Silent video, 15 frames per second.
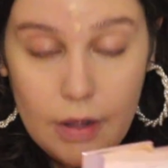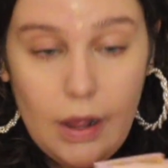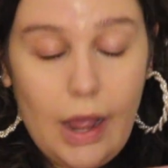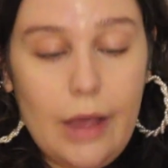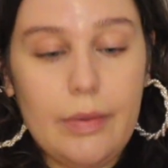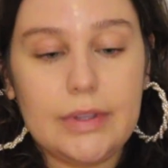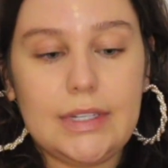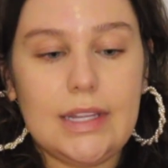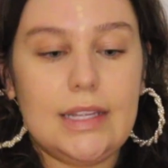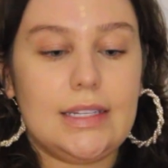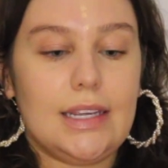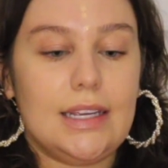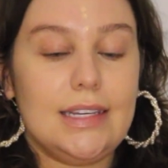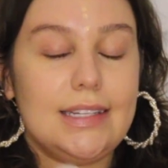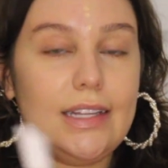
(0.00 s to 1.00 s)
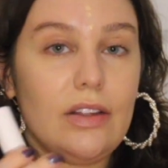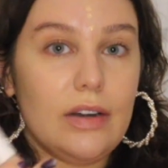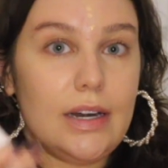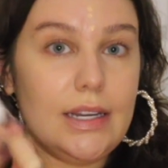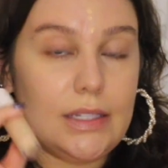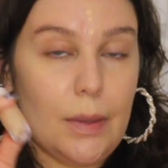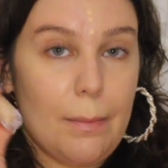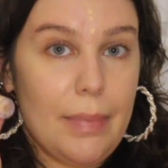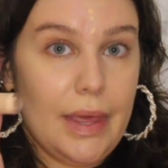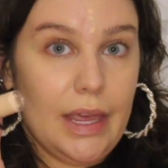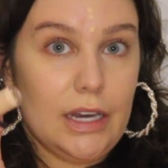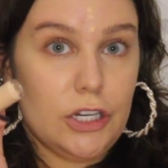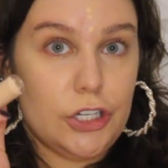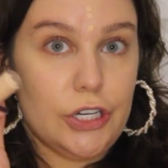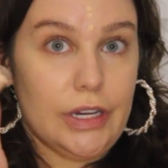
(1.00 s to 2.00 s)
I will say this concealer is a
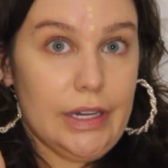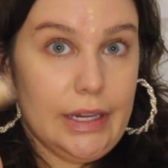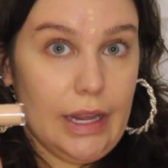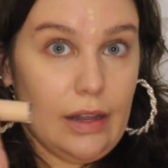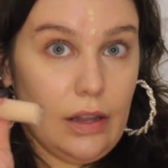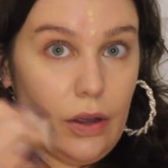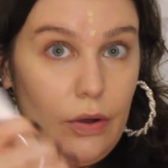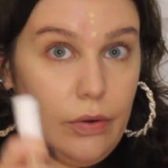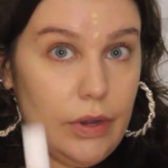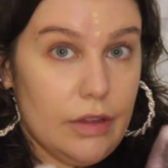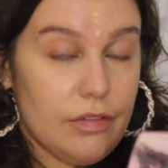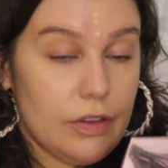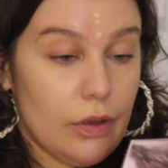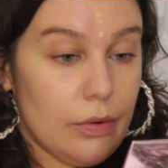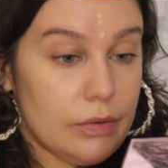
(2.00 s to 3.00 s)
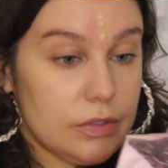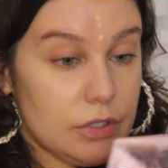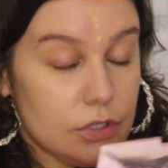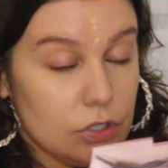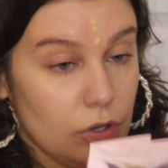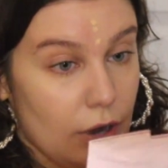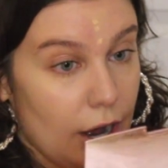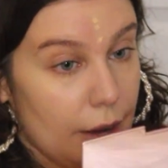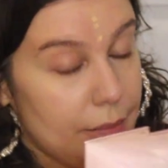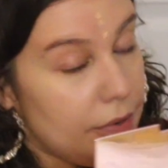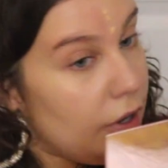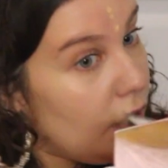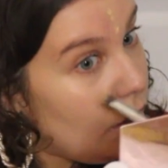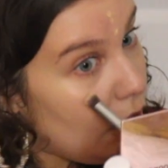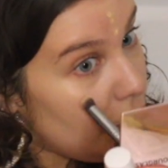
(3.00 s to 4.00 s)
pinch yellow, even though it was described
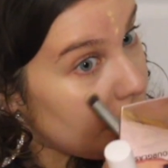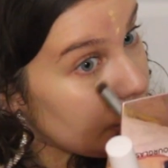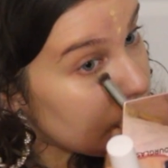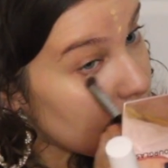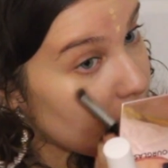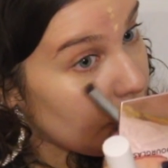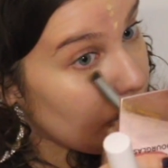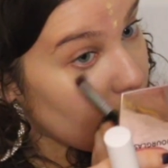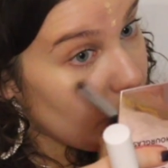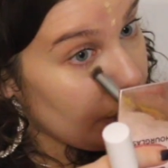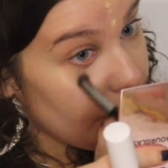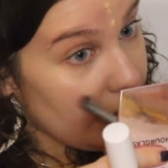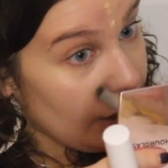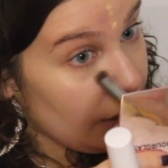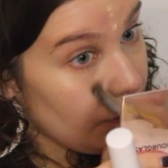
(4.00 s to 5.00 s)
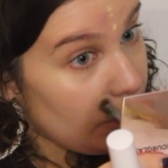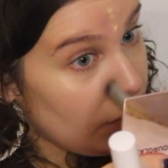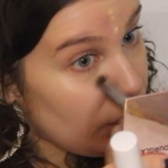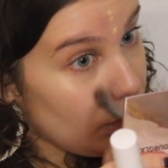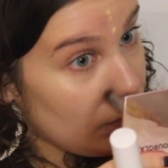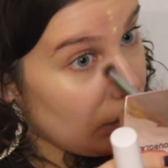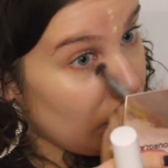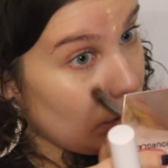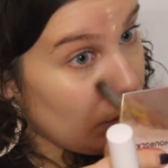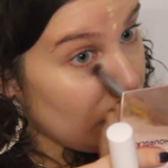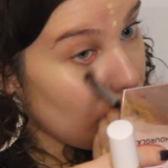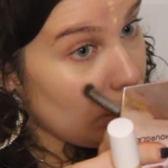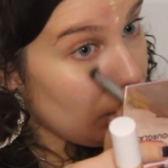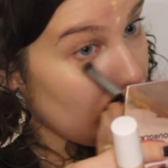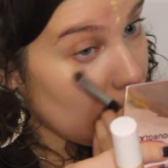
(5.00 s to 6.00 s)
for someone with like,
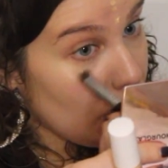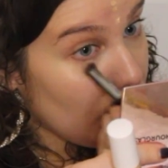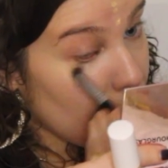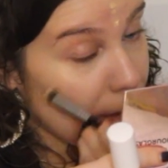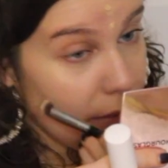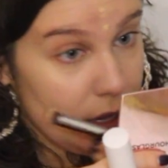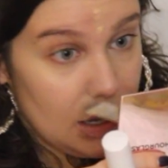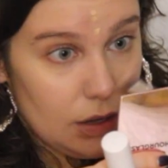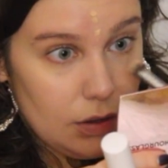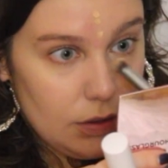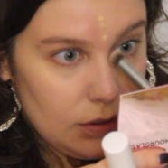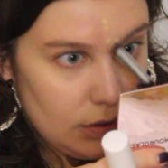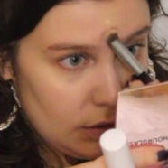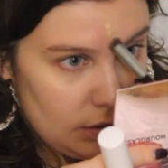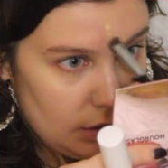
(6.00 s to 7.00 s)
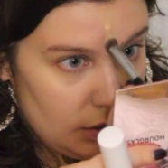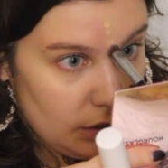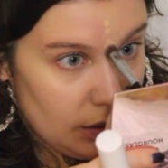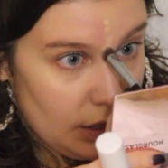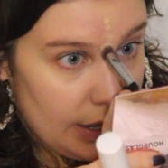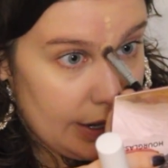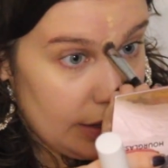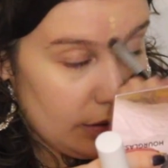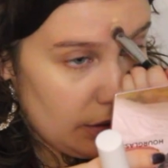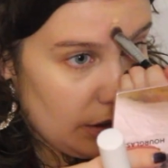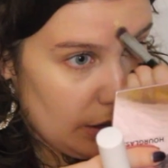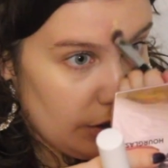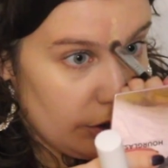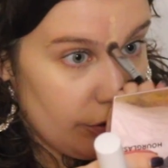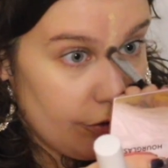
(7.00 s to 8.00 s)
you know, me, light
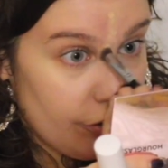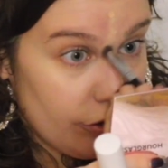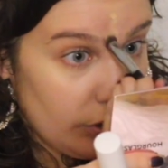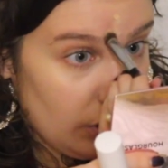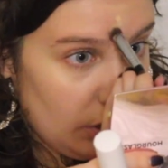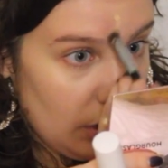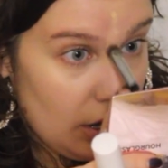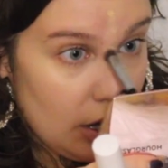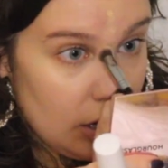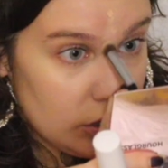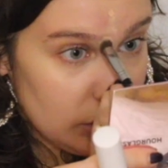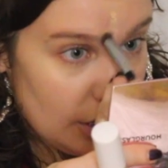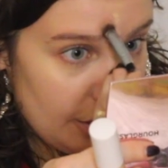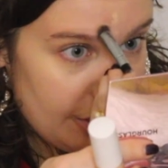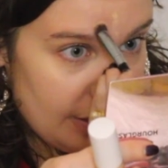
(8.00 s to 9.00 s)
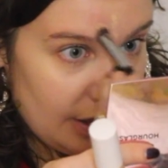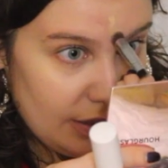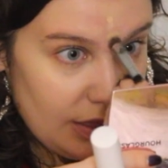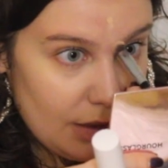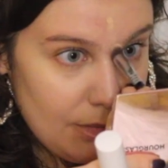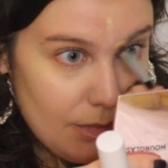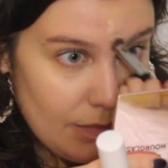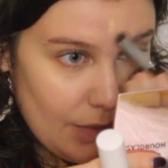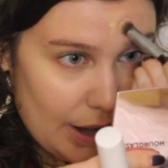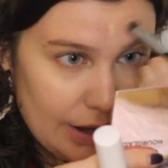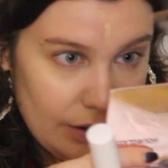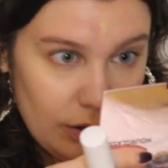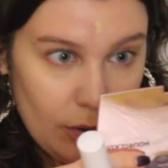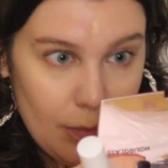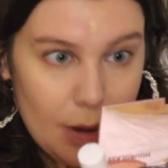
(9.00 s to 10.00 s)
and neutral. So I think I
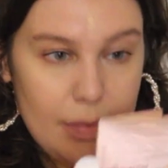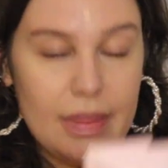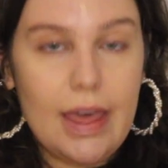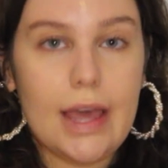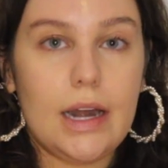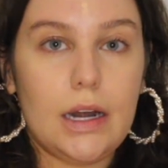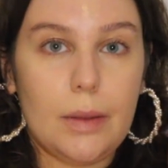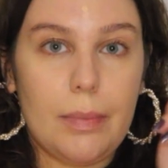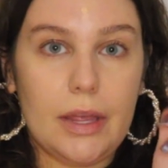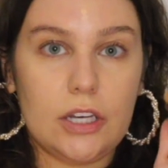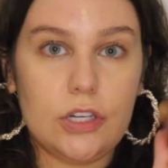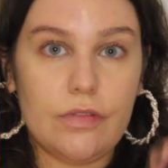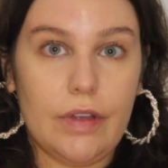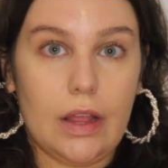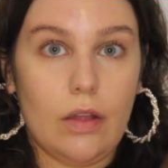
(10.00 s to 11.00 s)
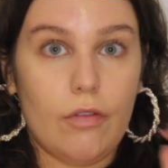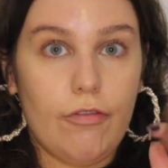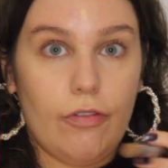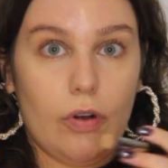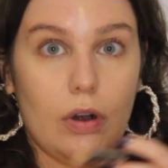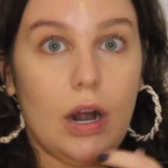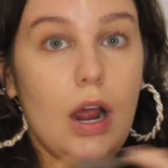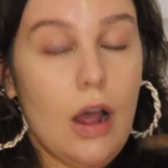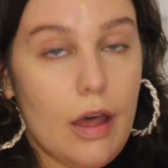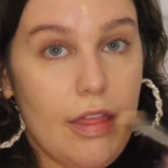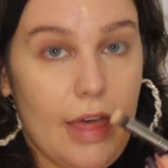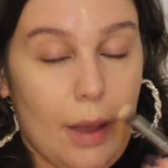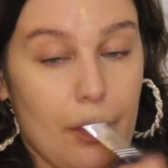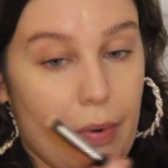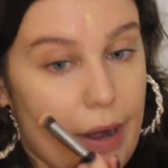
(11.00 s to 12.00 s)
don't know, maybe they added a pinch of yellow for
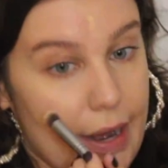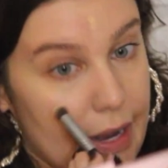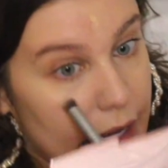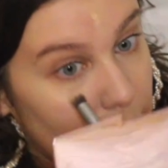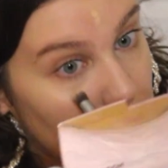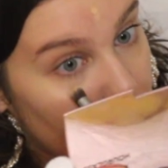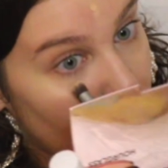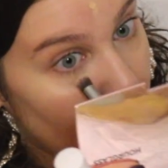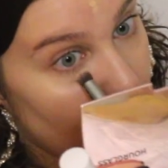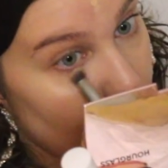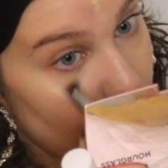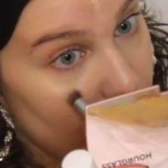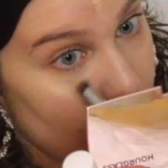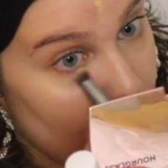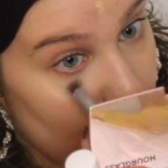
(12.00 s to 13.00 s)
that brightening look.